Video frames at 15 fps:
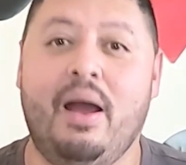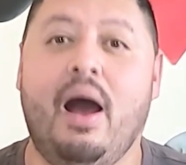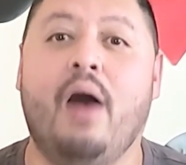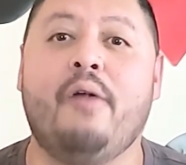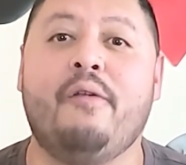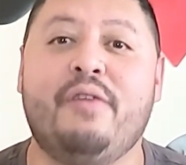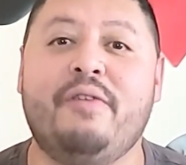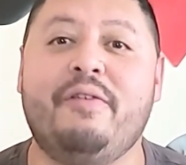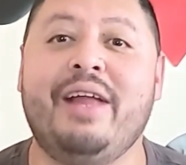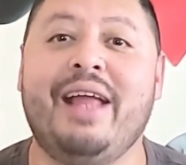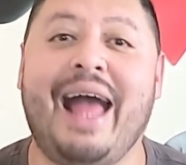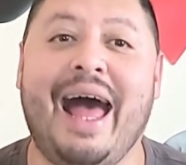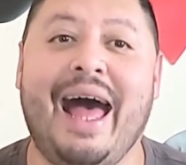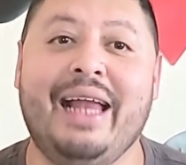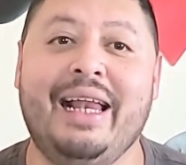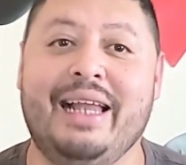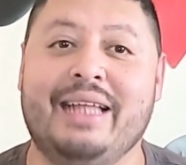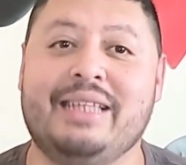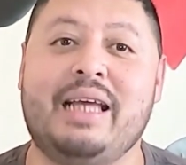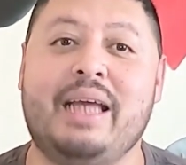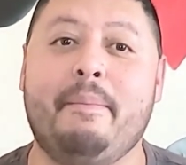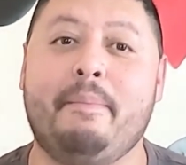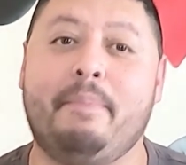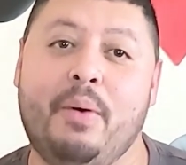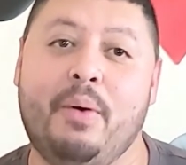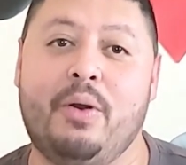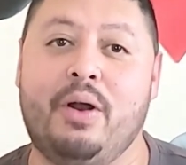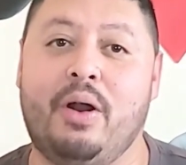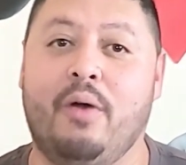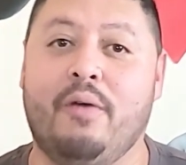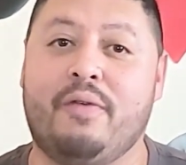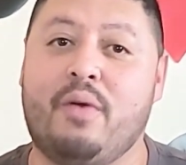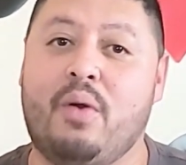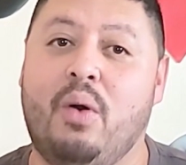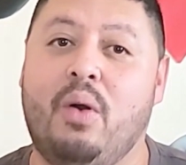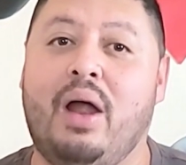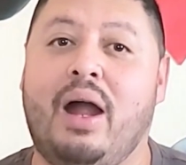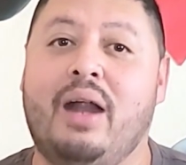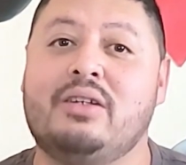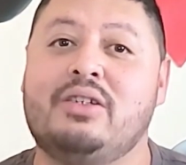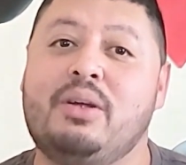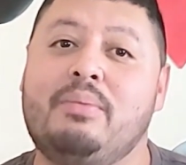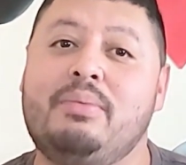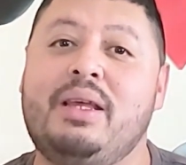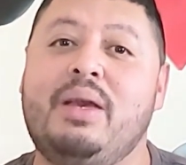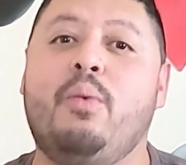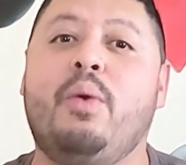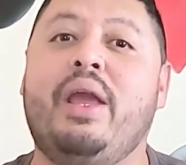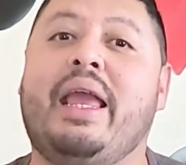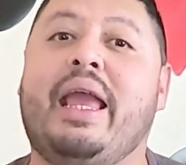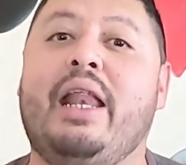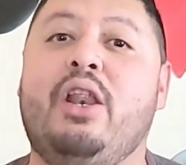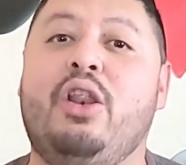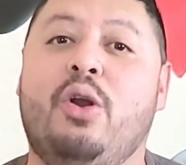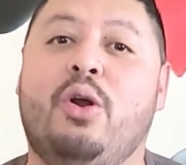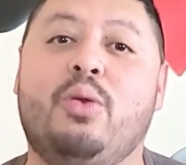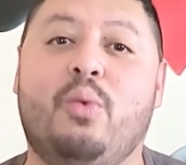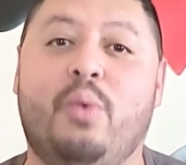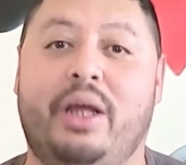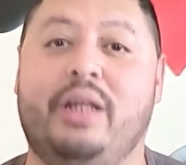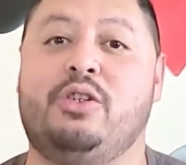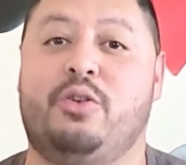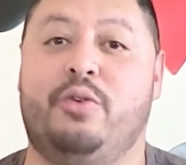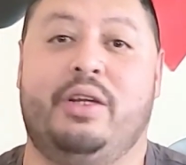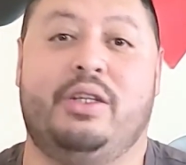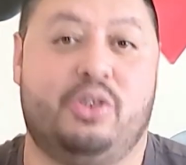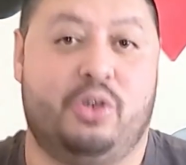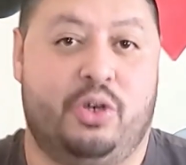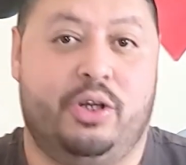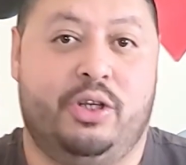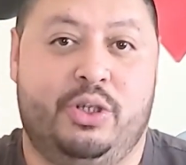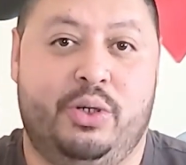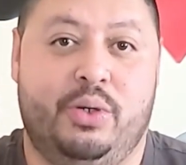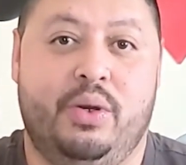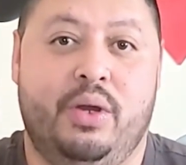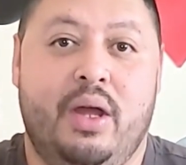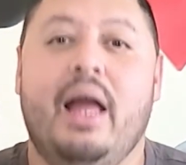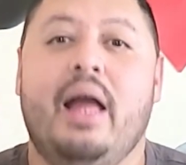our favorite islands and port of call are something we cannot wait to return to.